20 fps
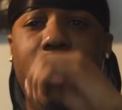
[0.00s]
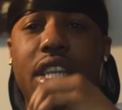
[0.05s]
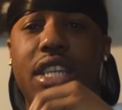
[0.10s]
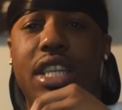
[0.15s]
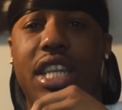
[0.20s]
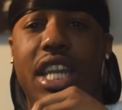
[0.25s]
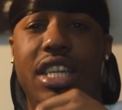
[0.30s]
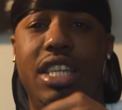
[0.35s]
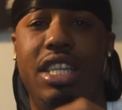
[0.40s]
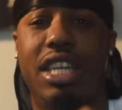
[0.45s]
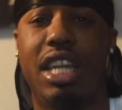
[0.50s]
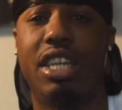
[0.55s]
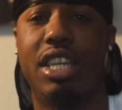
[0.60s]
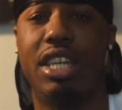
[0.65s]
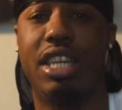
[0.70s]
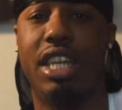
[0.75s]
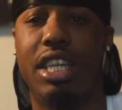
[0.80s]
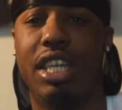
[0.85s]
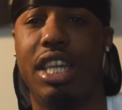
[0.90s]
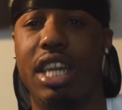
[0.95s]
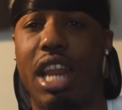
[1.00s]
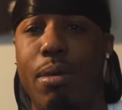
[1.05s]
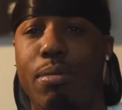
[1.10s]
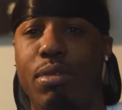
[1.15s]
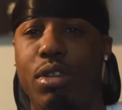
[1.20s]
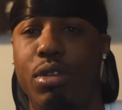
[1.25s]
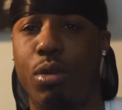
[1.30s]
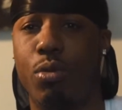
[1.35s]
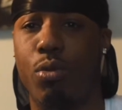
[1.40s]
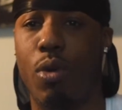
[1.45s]
there's such a disconnect
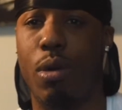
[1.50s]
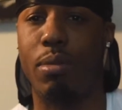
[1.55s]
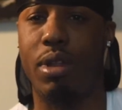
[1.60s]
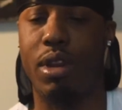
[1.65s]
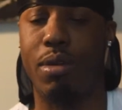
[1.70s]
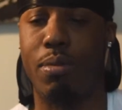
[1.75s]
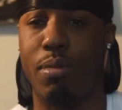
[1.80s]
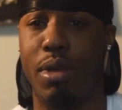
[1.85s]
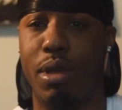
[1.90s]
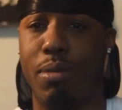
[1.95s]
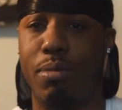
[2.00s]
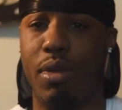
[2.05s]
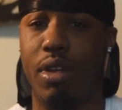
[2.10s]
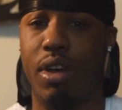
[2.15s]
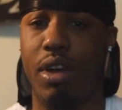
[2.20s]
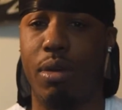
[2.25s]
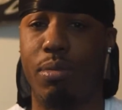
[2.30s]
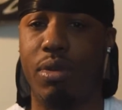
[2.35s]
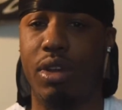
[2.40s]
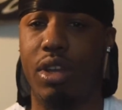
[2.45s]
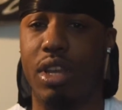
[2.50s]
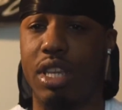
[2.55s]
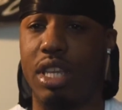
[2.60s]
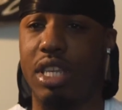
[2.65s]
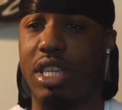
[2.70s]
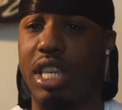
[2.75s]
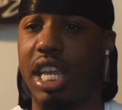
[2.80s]
between women and men because of sex,